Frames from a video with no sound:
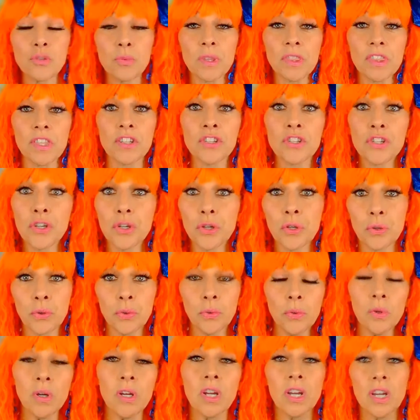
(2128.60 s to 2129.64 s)
with the
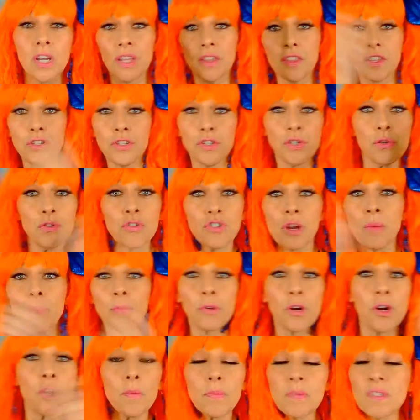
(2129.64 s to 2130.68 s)
two jump
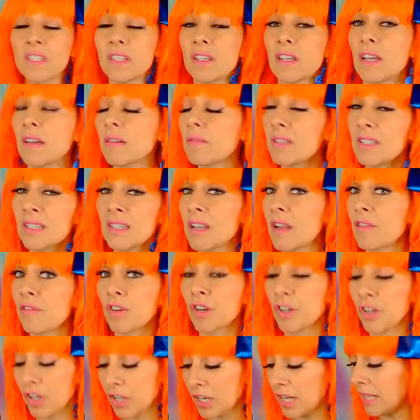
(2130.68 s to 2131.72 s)
ropes? I was never
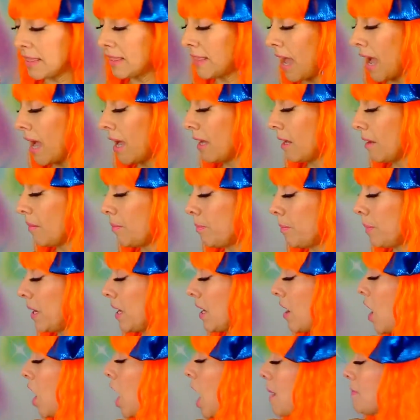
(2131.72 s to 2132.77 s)
good at that. But
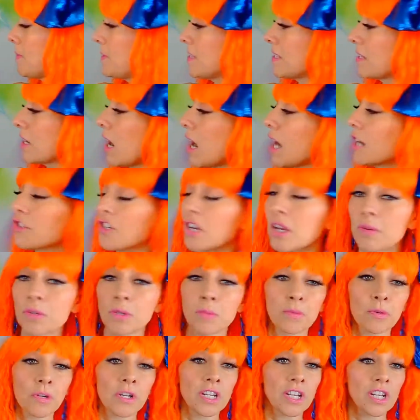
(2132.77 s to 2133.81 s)
hopscotch I was
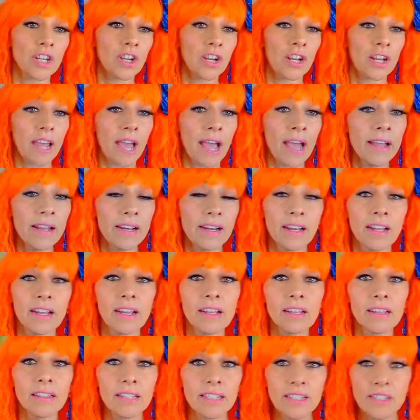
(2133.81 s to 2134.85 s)
pretty good at.
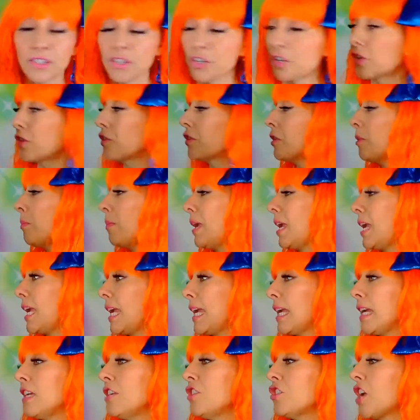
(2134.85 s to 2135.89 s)
Let's turn the
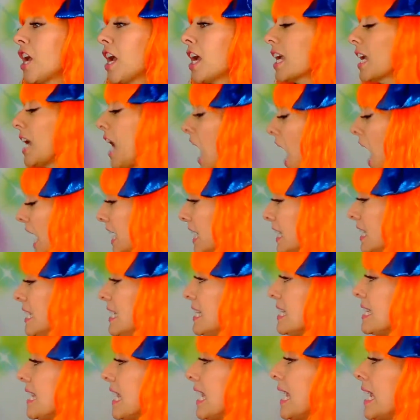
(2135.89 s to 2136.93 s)
page.
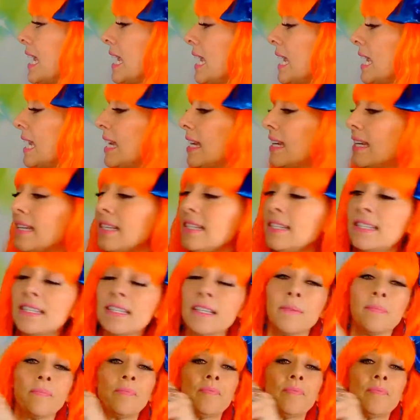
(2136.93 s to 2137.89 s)
Kindness is